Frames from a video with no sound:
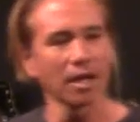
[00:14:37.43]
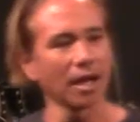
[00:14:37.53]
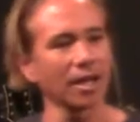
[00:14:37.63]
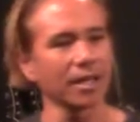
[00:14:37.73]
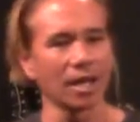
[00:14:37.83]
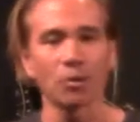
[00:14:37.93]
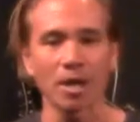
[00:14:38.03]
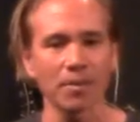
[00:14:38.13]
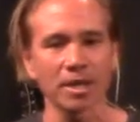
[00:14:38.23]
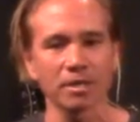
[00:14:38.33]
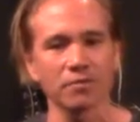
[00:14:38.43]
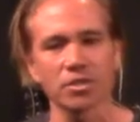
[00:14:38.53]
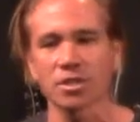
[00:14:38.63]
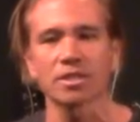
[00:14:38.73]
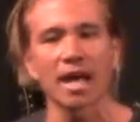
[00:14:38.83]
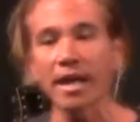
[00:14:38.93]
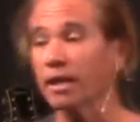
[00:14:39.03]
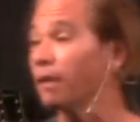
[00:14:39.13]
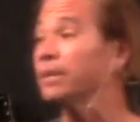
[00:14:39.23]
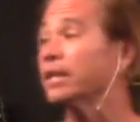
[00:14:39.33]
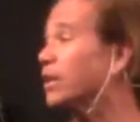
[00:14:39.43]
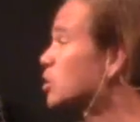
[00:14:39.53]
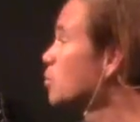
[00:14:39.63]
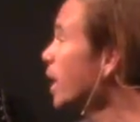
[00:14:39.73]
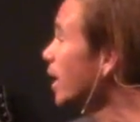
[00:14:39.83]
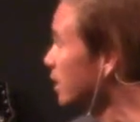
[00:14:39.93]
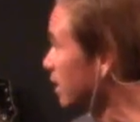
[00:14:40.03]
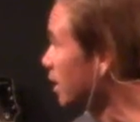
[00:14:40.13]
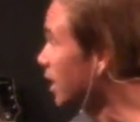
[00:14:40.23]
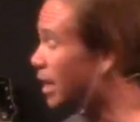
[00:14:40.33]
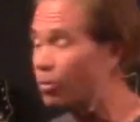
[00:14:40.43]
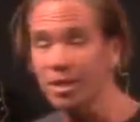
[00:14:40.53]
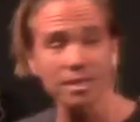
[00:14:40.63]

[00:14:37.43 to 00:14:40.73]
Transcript: I, I got back in the vision, I said, I, I'm getting out of this bed. And I went to